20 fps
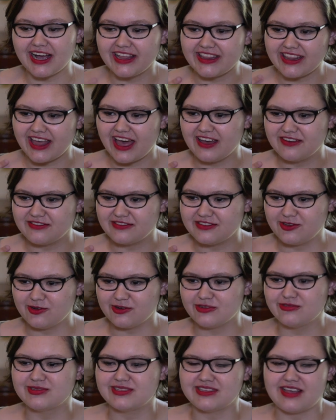I laughed.
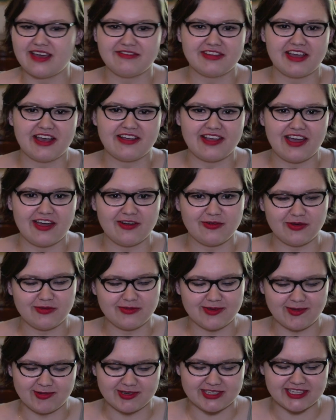Laura was laughing out loud while
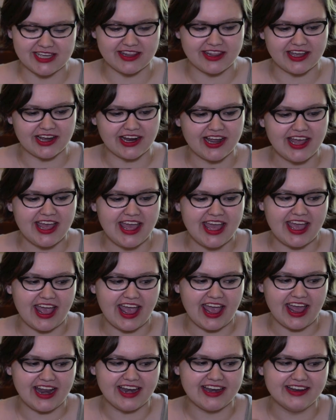we were together.
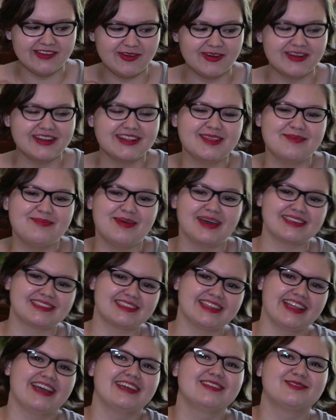At one of the
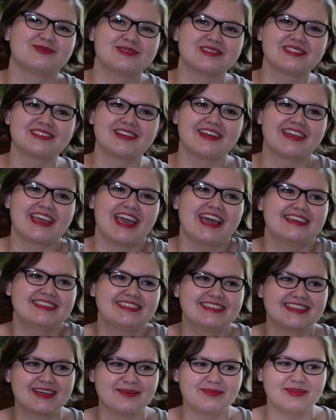best lines was
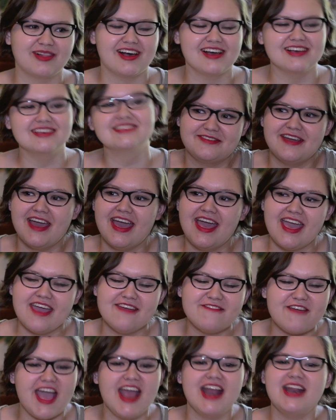sarcastic applause.
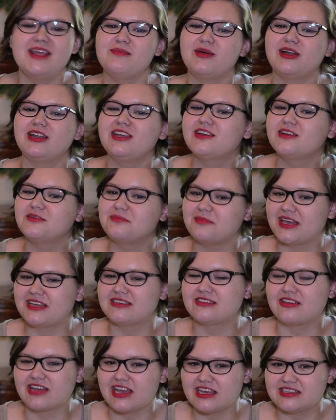If anybody could make
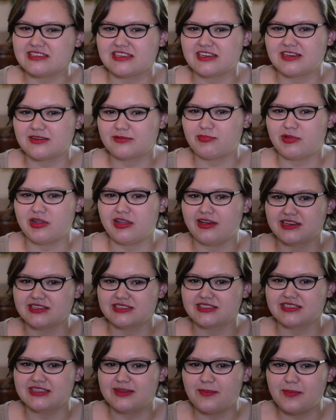sarcastic
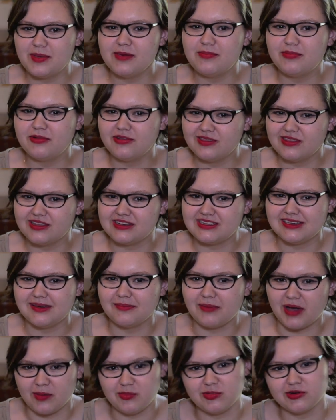applause, the people in the
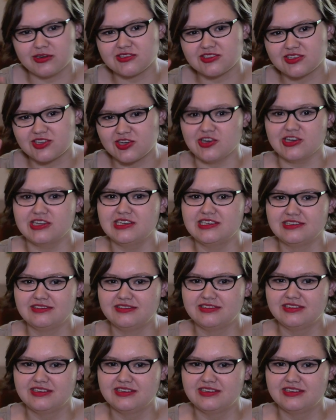TMI books could.